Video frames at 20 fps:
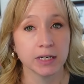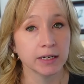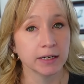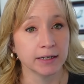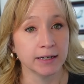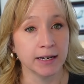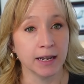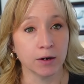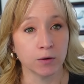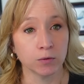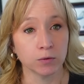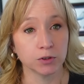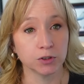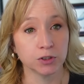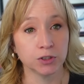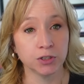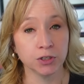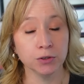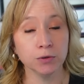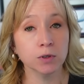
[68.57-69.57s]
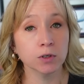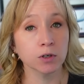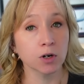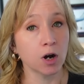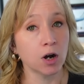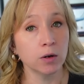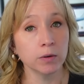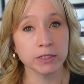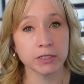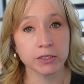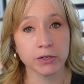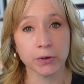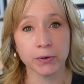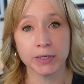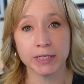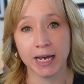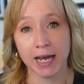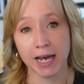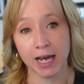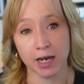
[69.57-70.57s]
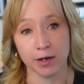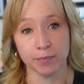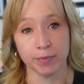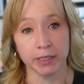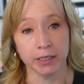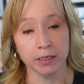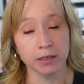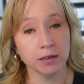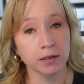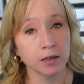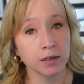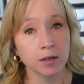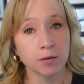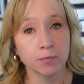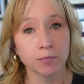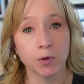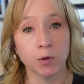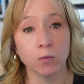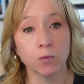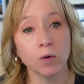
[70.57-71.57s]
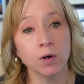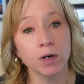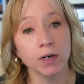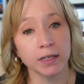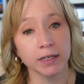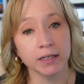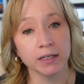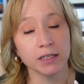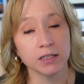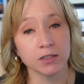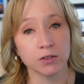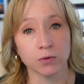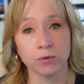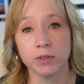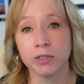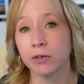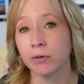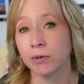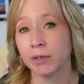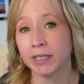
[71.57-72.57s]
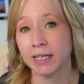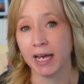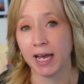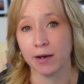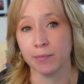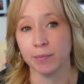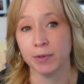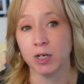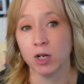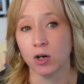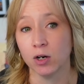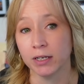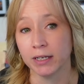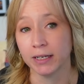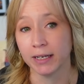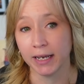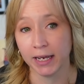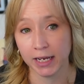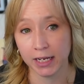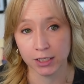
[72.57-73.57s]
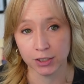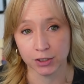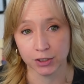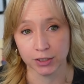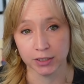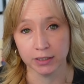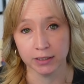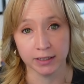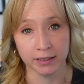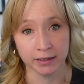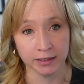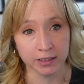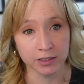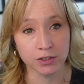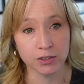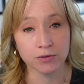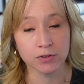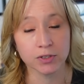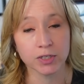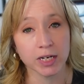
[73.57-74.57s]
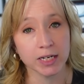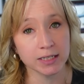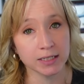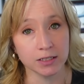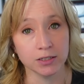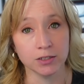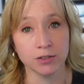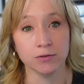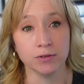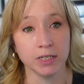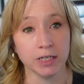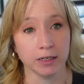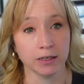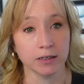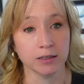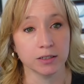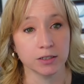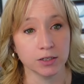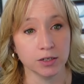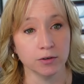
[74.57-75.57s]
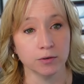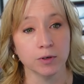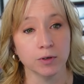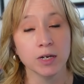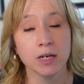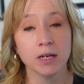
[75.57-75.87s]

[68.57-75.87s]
Now, 2 are always going to happen, but 1 is only going to happen on occasion. And this use case is unique, so